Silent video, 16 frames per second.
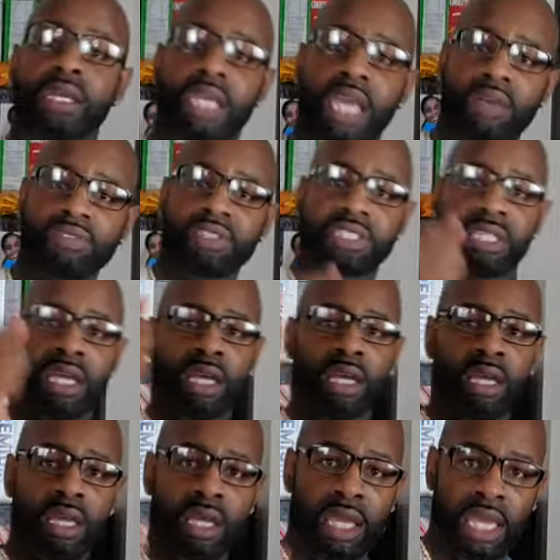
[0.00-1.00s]
gifts to
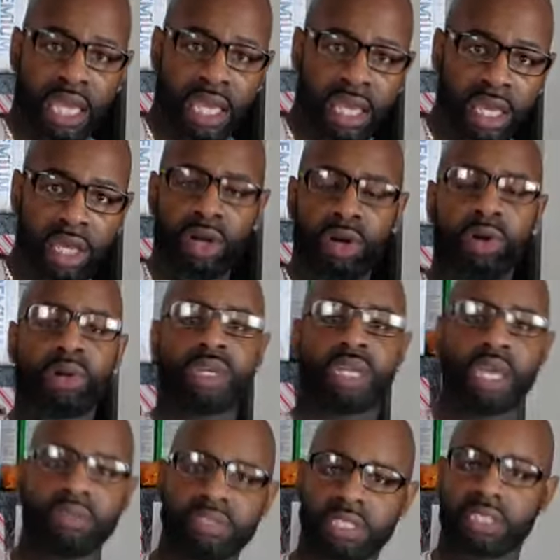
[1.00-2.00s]
heal,
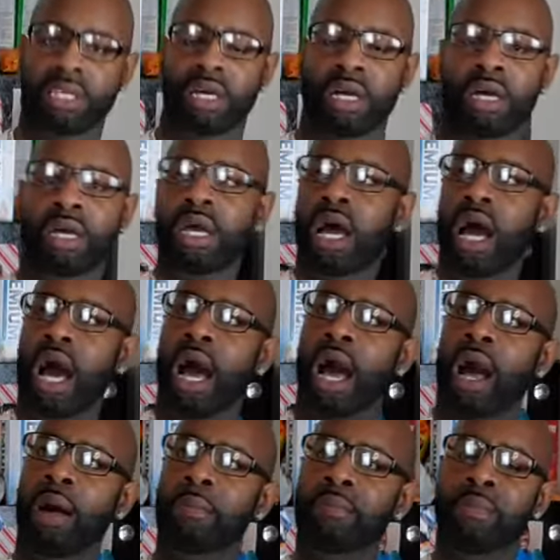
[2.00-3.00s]
gifts to...
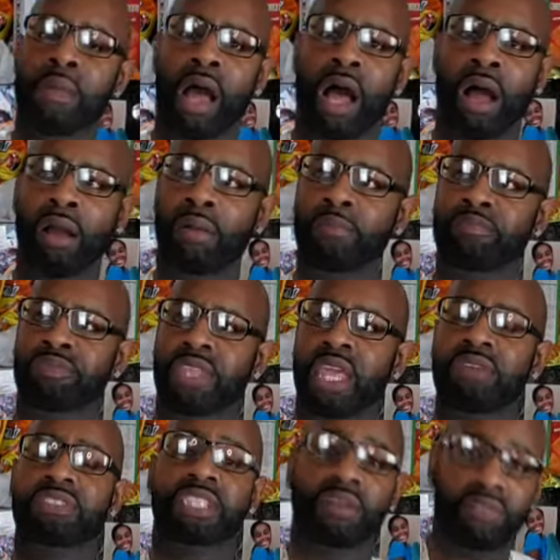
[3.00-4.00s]

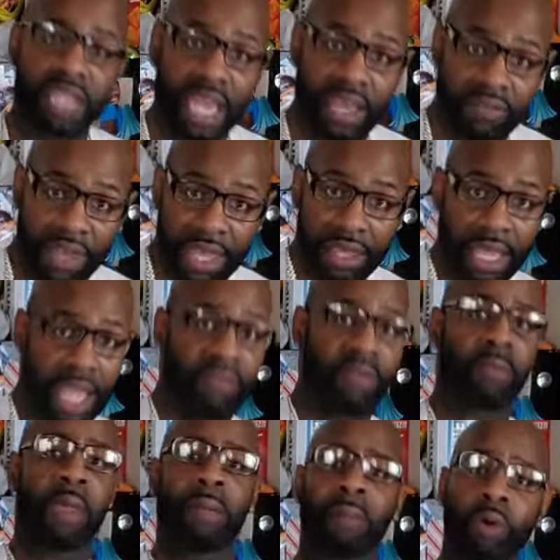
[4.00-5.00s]
gifts of giving,
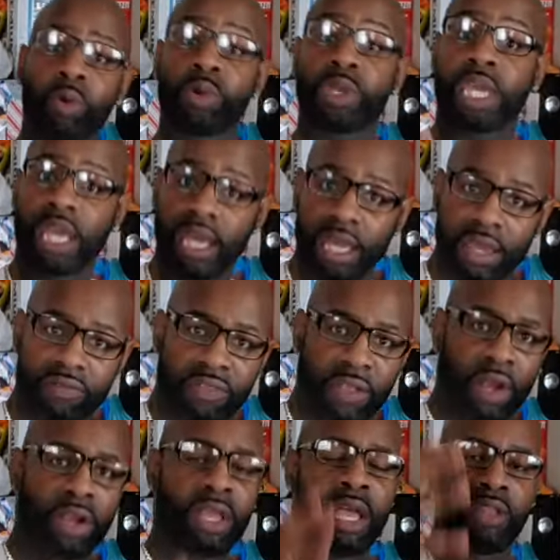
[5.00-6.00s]
even people who give,
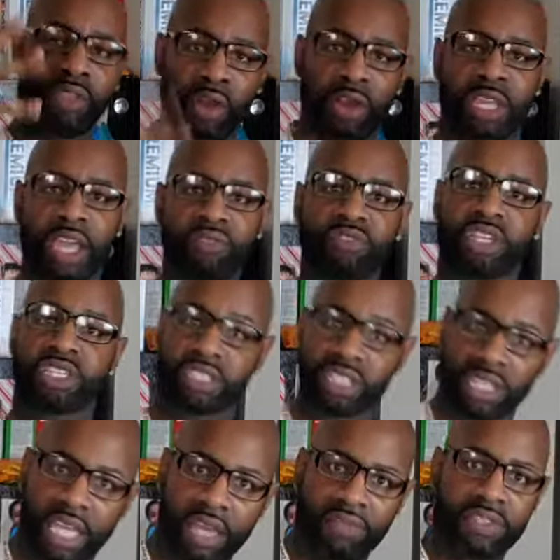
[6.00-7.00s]
their gift is to
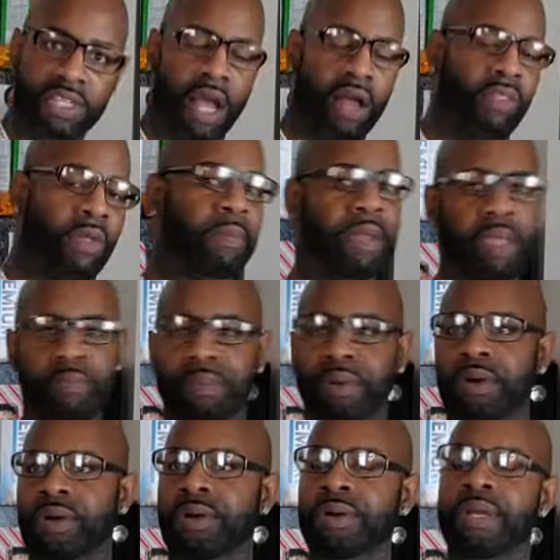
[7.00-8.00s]
give to other
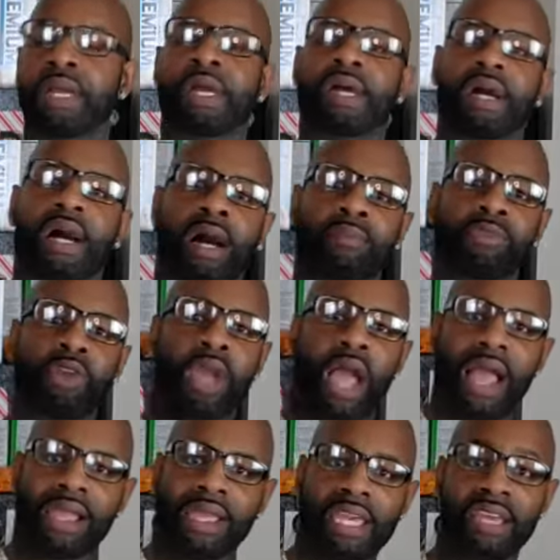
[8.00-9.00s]
people. You
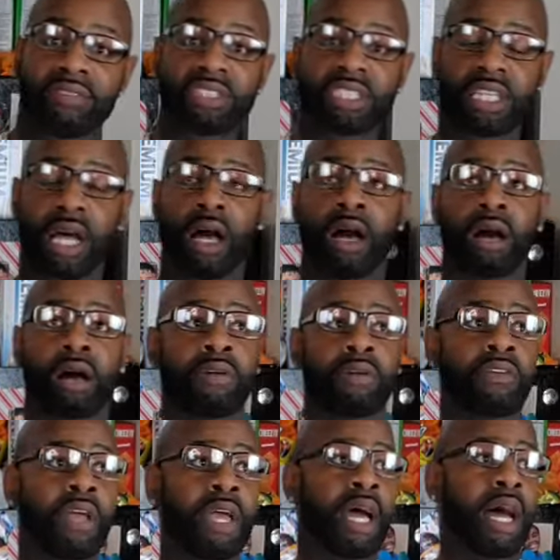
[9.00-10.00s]
got gifts of,